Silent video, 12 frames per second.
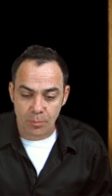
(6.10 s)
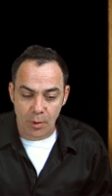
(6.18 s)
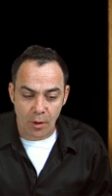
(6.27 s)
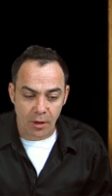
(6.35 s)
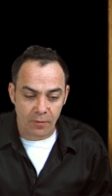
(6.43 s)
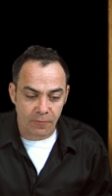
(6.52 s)

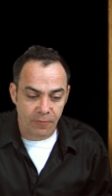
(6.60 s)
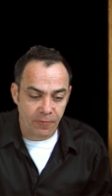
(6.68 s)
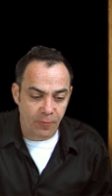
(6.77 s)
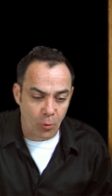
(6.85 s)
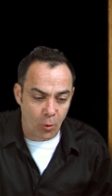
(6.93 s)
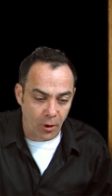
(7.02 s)
part
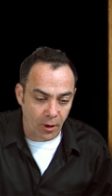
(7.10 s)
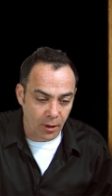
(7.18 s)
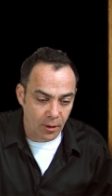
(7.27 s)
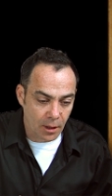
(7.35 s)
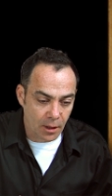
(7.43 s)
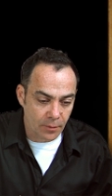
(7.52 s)
4
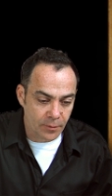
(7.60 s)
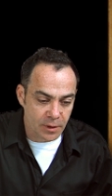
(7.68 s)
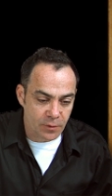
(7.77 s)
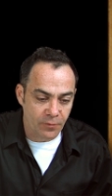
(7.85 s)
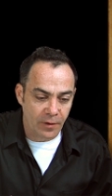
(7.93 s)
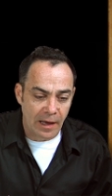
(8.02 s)
of
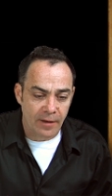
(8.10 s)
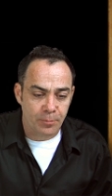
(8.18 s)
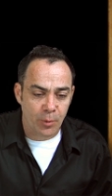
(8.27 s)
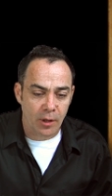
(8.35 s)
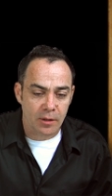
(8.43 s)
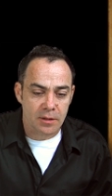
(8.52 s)
this
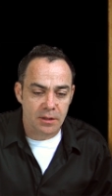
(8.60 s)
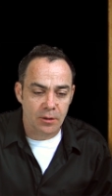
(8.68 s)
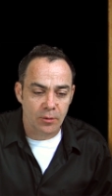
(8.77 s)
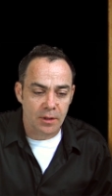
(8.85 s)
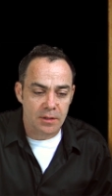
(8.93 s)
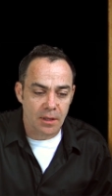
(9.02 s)
5-part
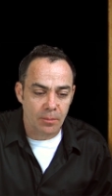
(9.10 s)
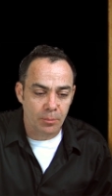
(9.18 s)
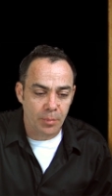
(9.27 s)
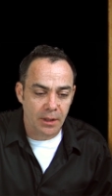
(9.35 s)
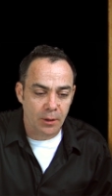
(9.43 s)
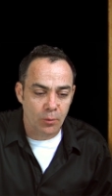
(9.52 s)
series on
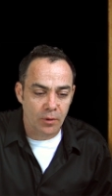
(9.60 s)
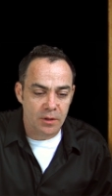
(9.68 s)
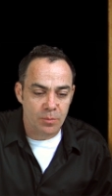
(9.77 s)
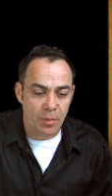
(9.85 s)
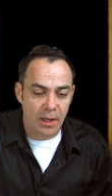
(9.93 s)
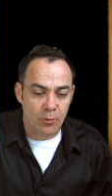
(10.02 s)

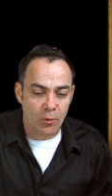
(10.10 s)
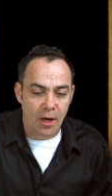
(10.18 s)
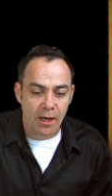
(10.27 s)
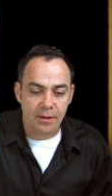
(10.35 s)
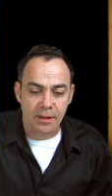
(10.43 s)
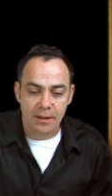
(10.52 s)
Bitcoin's
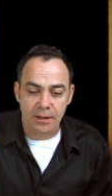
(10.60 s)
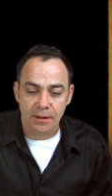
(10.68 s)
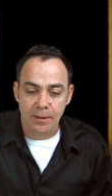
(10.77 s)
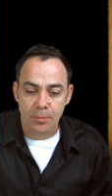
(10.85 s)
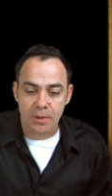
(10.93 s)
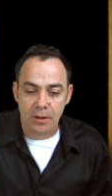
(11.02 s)
bedrock, the
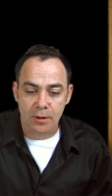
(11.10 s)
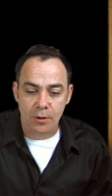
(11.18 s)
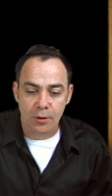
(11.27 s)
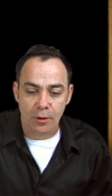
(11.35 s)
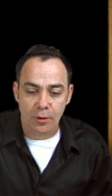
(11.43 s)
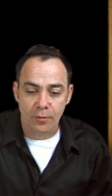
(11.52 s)
elliptic
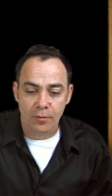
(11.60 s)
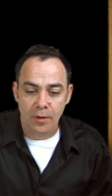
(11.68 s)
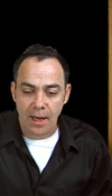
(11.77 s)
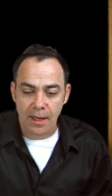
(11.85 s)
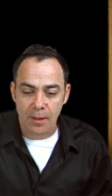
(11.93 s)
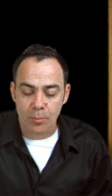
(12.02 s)
curve.
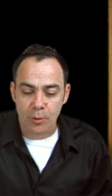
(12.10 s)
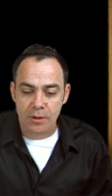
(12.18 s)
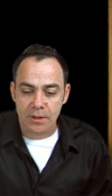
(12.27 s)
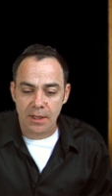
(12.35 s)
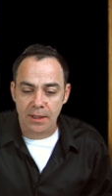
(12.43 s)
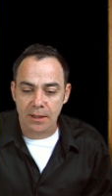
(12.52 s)
And in
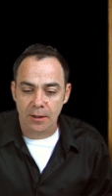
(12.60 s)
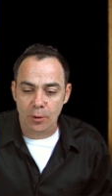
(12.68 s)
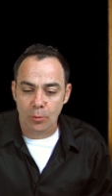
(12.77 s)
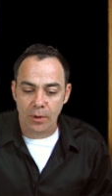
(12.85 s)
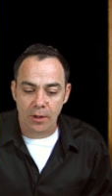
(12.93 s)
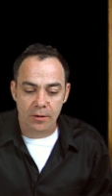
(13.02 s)
particular,
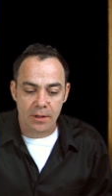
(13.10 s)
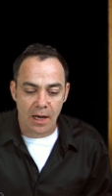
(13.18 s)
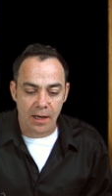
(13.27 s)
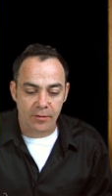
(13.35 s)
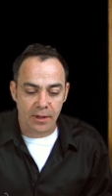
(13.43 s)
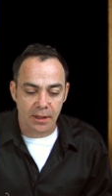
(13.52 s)
we are
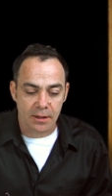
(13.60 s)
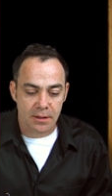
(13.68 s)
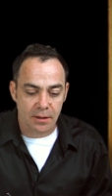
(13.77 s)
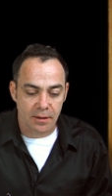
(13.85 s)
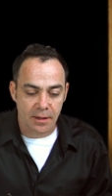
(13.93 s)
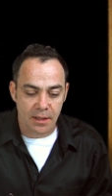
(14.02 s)
diving
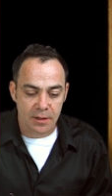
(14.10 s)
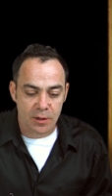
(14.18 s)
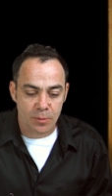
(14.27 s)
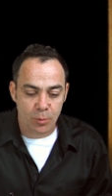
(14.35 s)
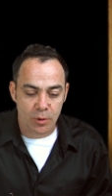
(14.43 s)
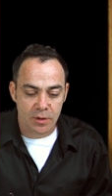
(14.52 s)
into this
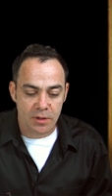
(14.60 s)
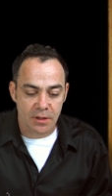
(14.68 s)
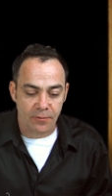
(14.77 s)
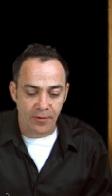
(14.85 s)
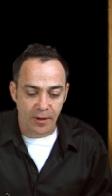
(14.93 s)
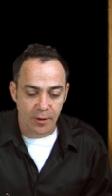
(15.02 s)

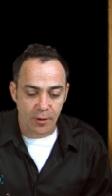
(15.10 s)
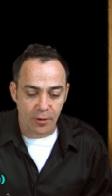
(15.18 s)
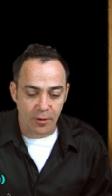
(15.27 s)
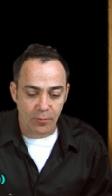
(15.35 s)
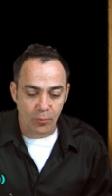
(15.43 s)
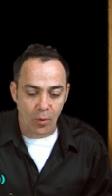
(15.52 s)
specific
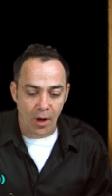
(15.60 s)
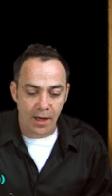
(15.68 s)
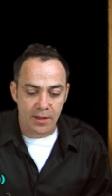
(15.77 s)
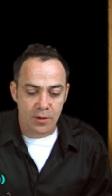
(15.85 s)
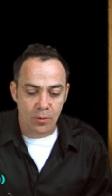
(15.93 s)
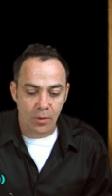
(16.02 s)
curve,
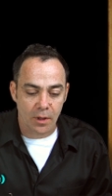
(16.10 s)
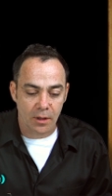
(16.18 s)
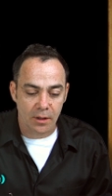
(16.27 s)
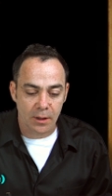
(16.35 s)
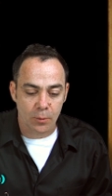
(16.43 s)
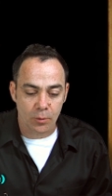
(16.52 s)
y
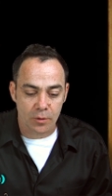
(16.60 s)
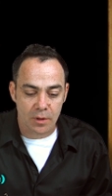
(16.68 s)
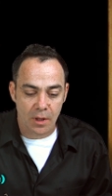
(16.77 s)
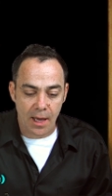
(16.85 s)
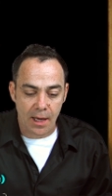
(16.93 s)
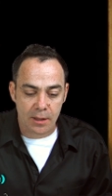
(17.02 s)
squared equals
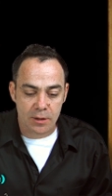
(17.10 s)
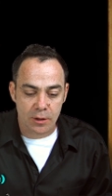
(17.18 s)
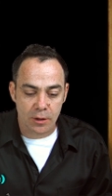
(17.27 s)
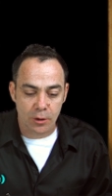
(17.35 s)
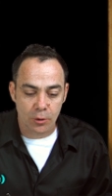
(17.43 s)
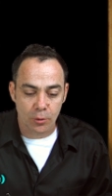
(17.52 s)
x
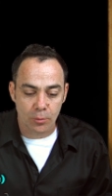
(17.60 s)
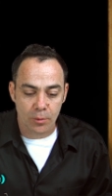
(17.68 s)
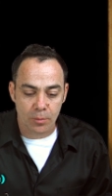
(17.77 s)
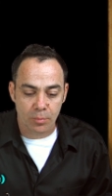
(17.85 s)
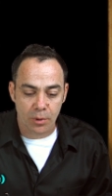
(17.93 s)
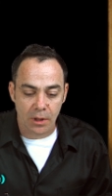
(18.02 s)

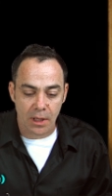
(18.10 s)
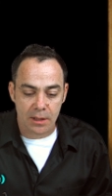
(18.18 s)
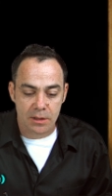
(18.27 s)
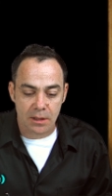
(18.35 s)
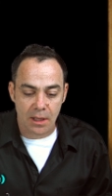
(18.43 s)
cubed plus